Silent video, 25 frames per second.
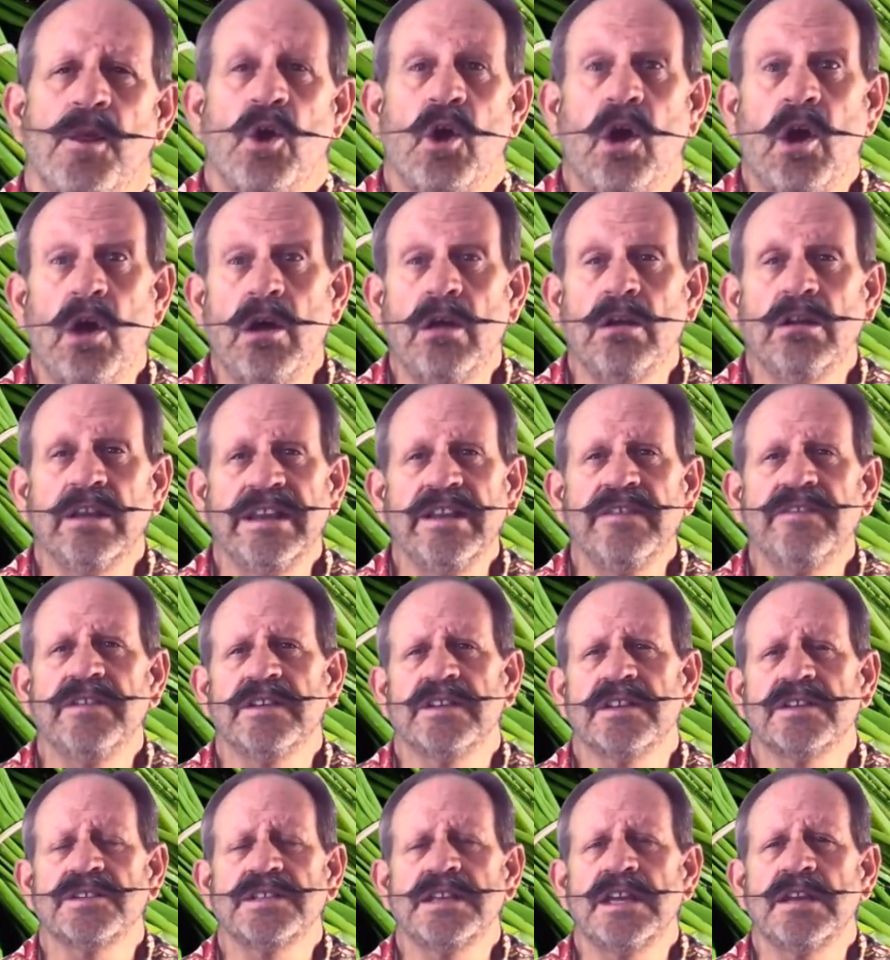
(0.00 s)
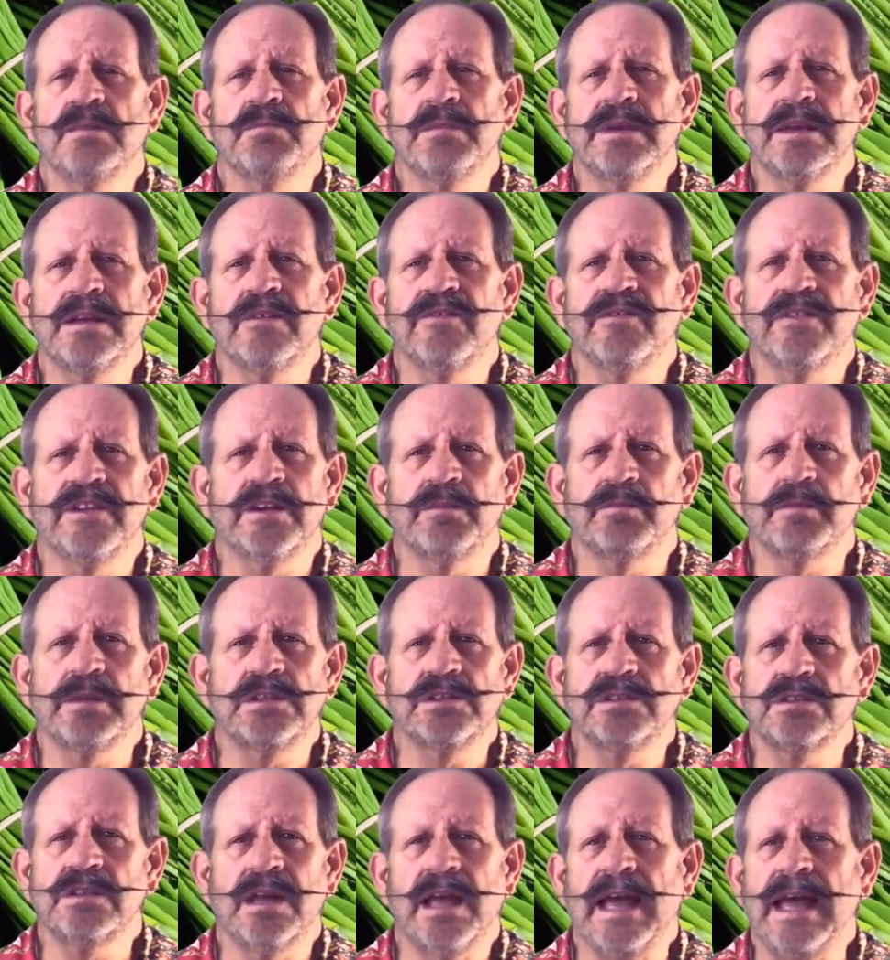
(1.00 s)
all give you the same benefit,
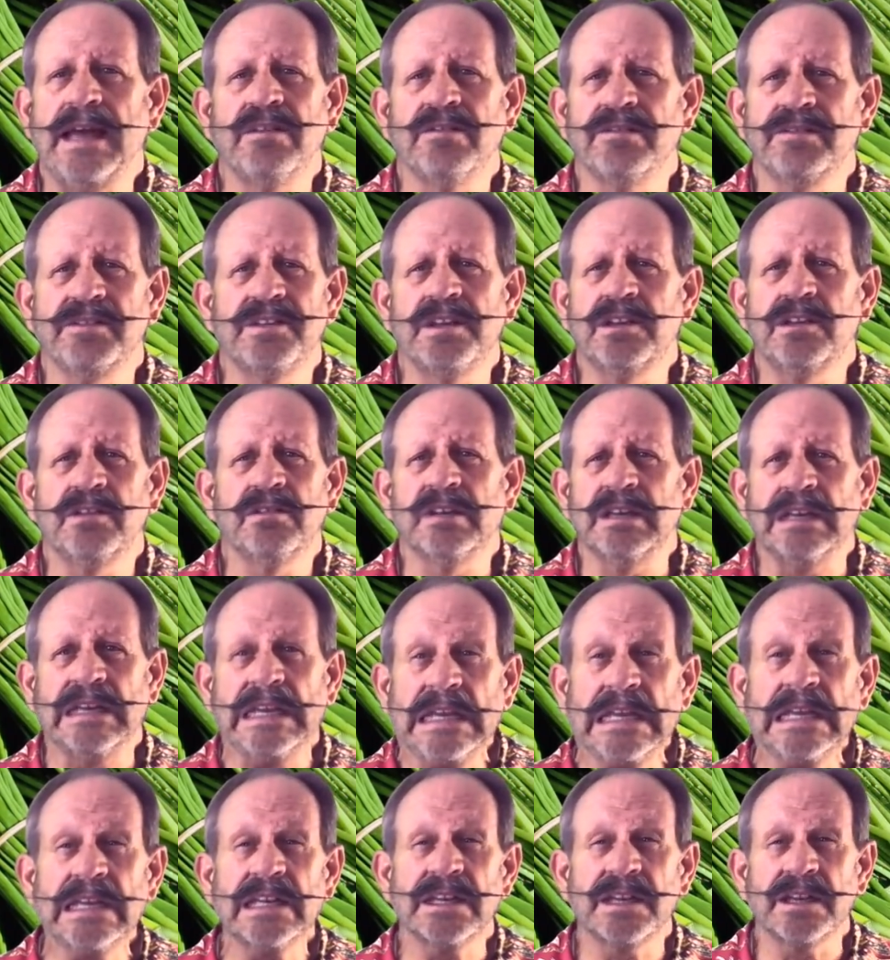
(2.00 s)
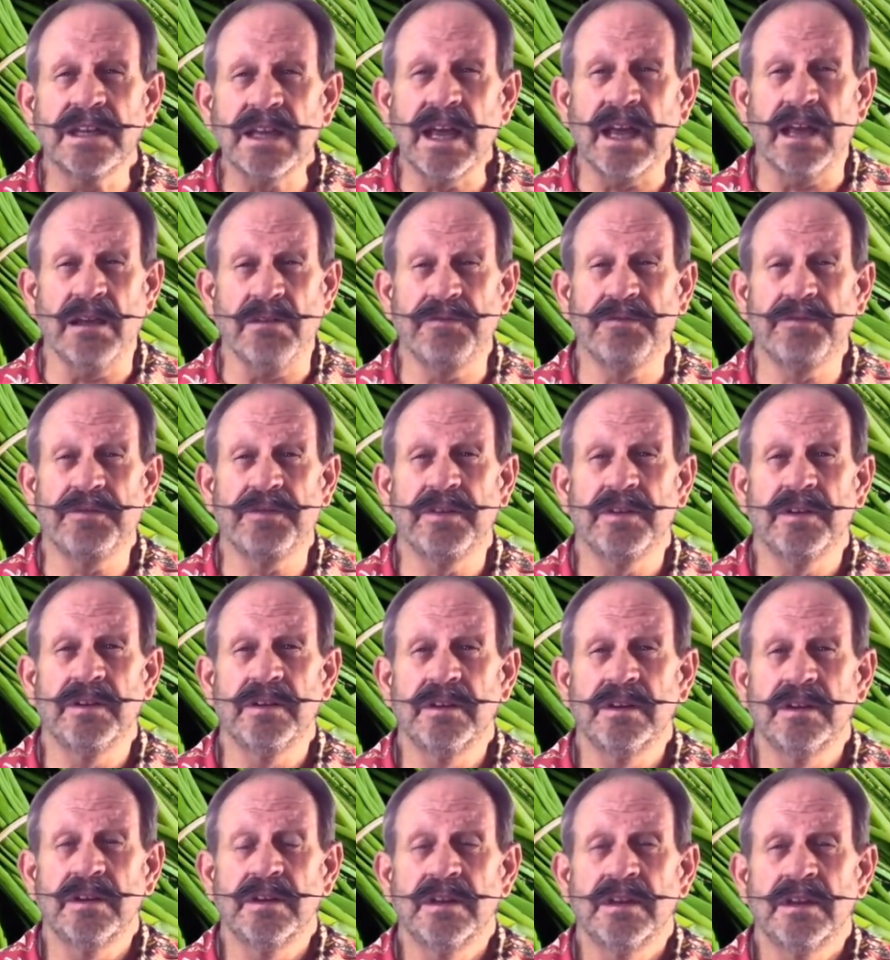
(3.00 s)
but you, I don't think you can eat enough
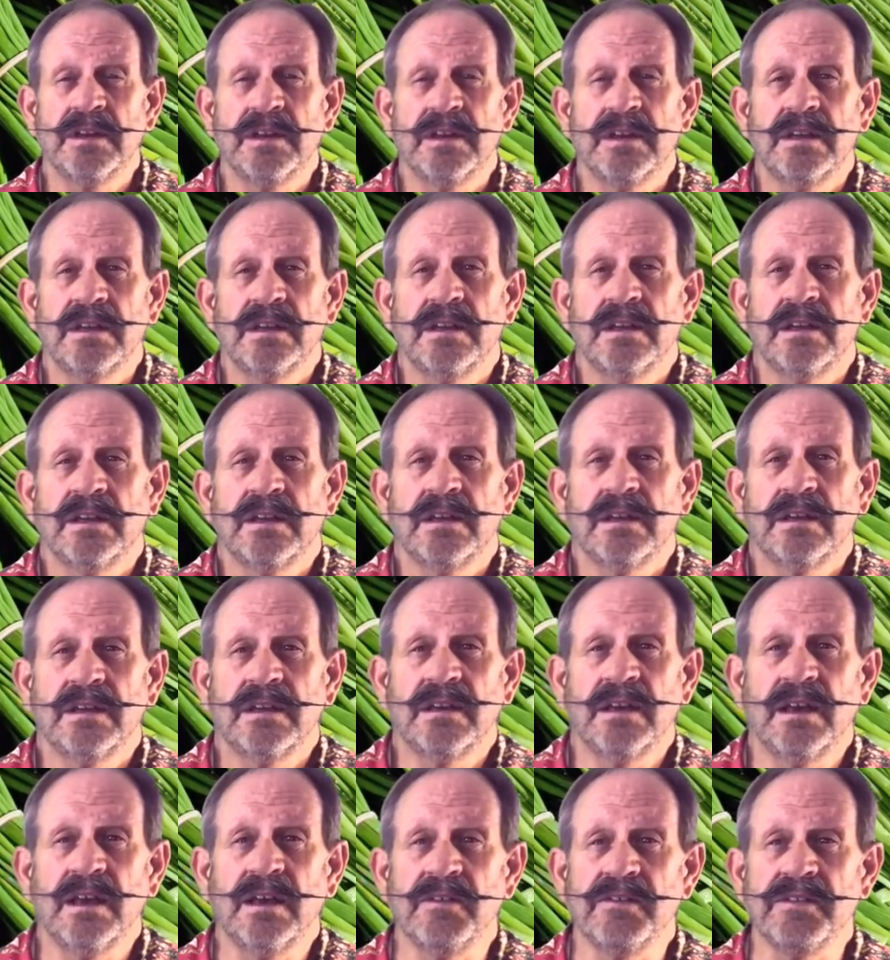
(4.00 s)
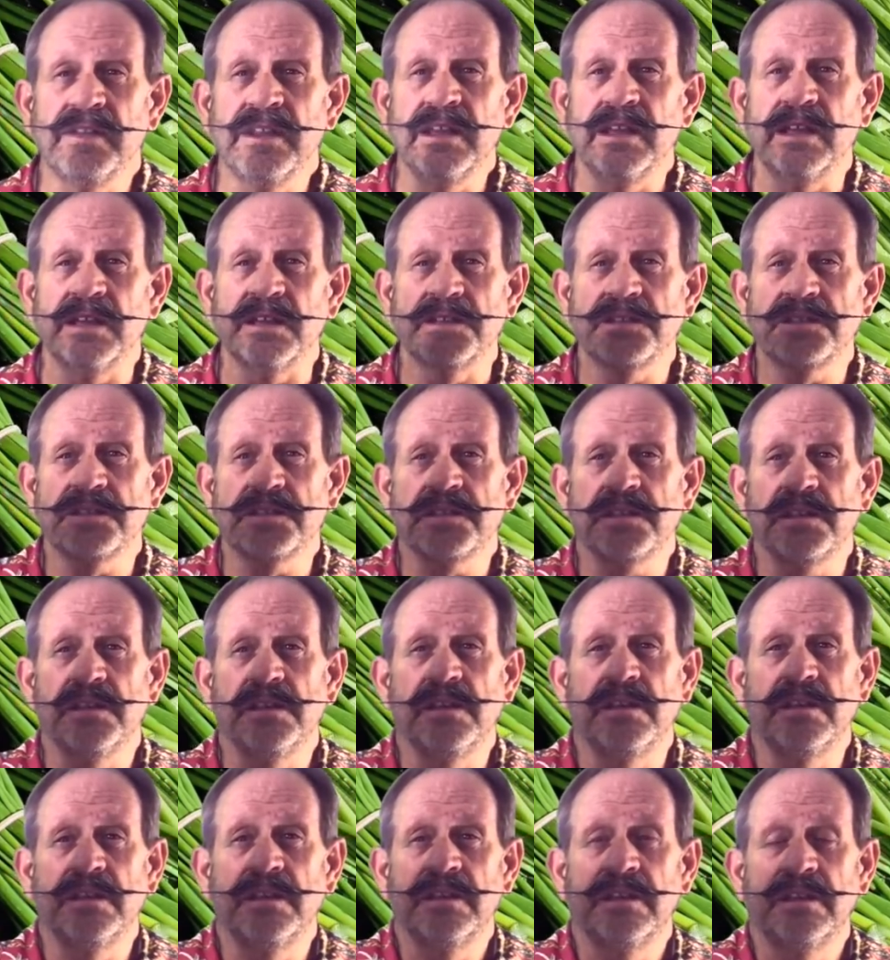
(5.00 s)
of this
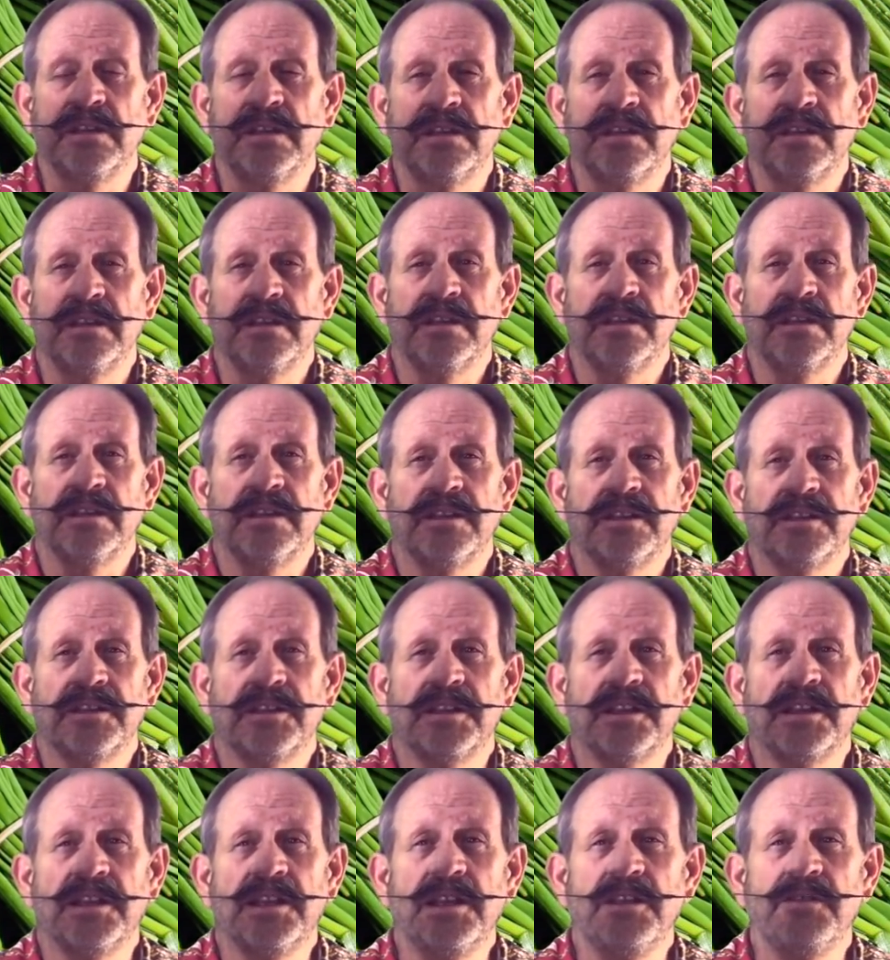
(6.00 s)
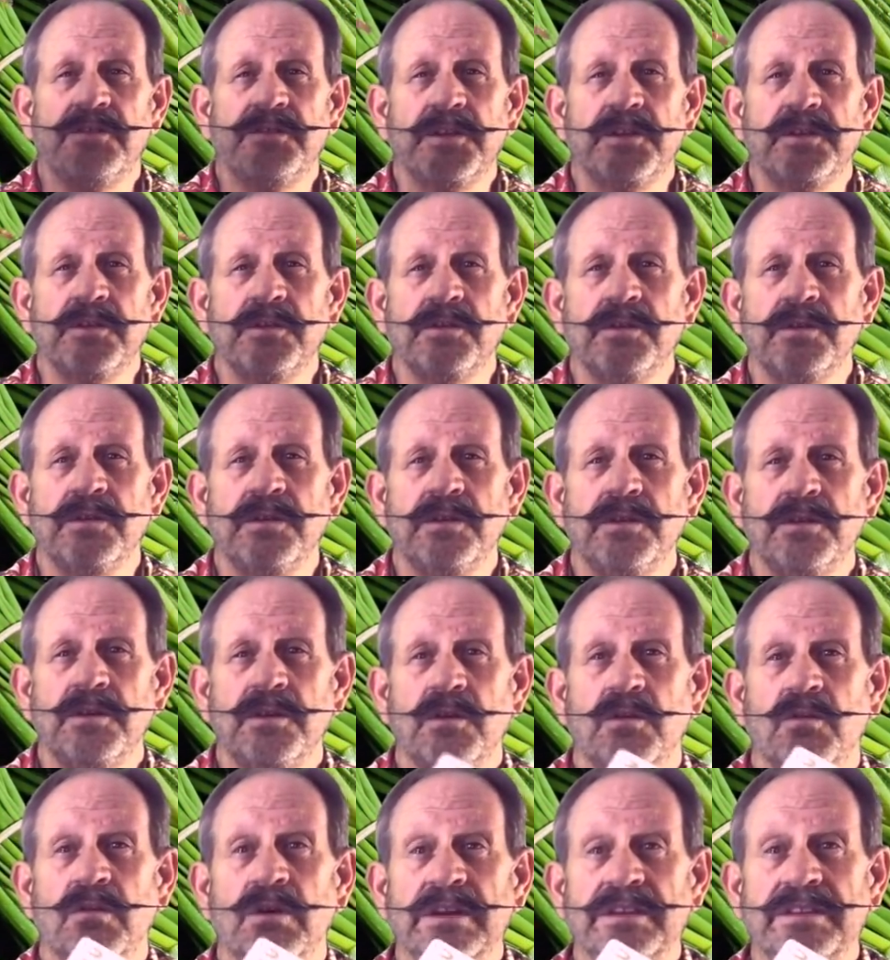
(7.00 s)
to give you
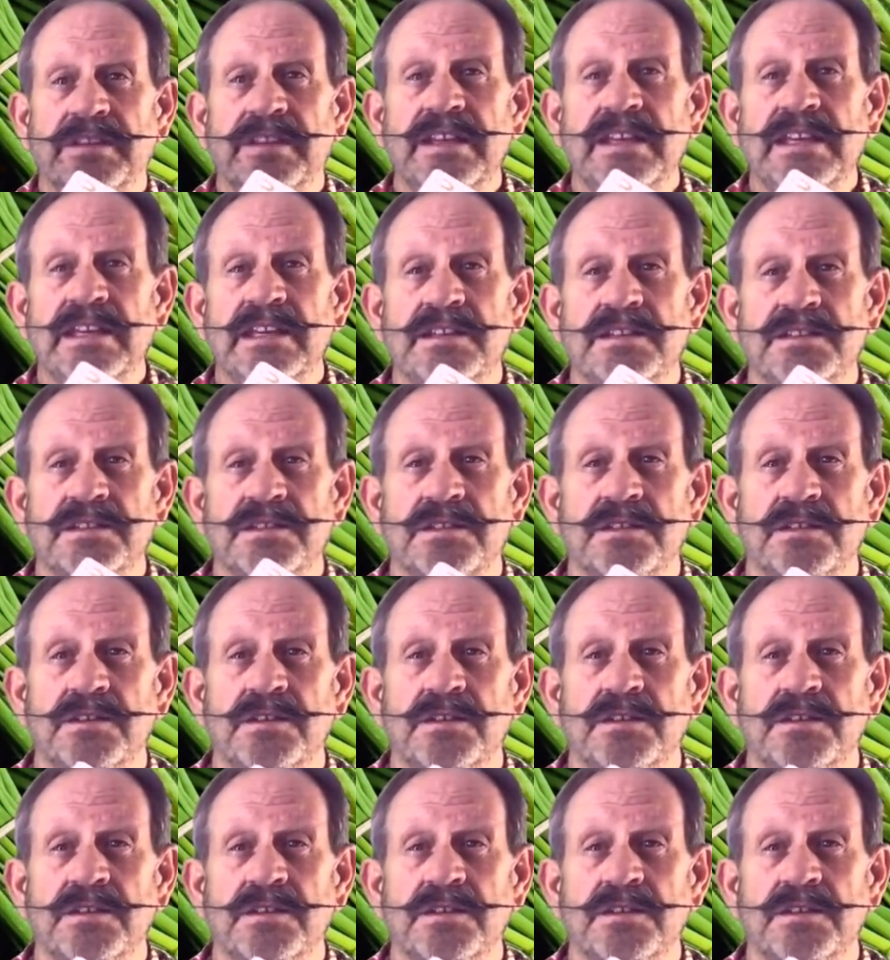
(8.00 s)
what these